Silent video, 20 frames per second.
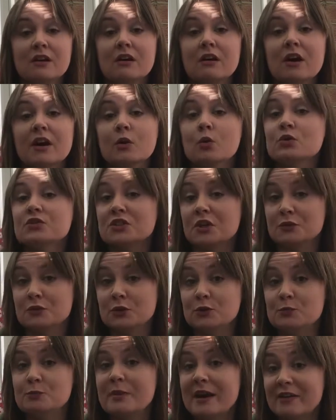I also
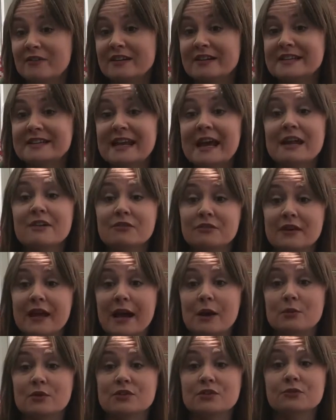use berries and
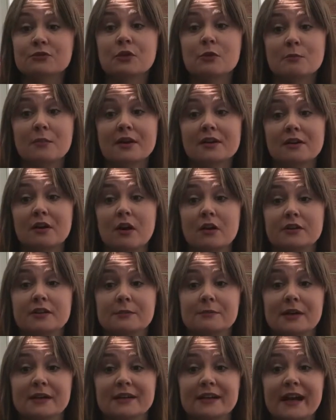flowers from my garden in
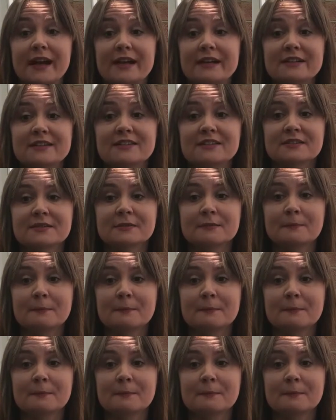my cakes.